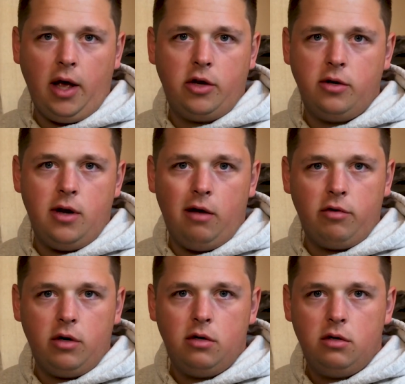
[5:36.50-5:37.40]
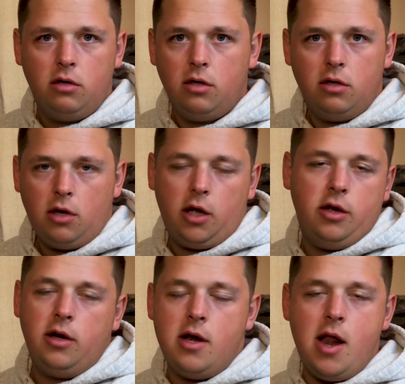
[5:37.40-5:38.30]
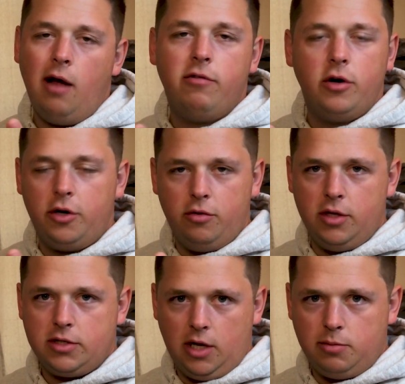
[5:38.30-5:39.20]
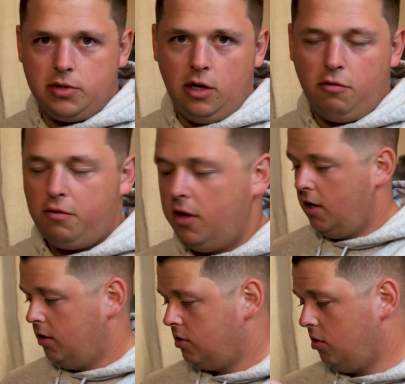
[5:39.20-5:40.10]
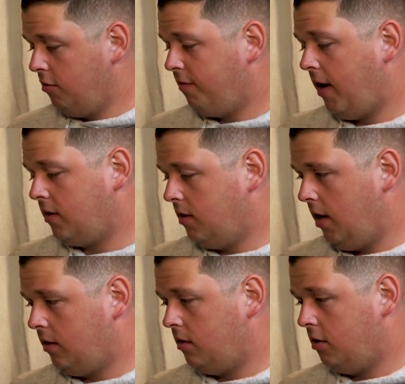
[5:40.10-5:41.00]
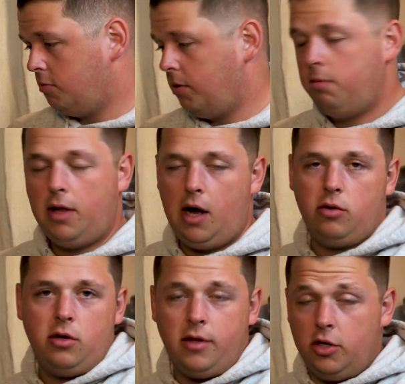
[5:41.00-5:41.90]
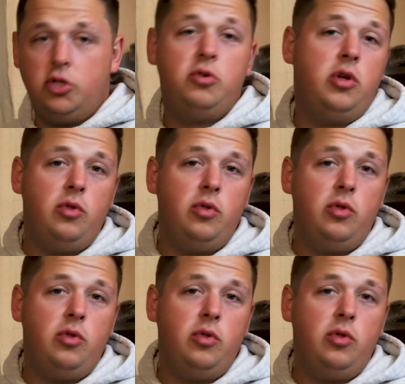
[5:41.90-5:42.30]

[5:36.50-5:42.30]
I could never do this type stuff. So the fact that there's people out there that do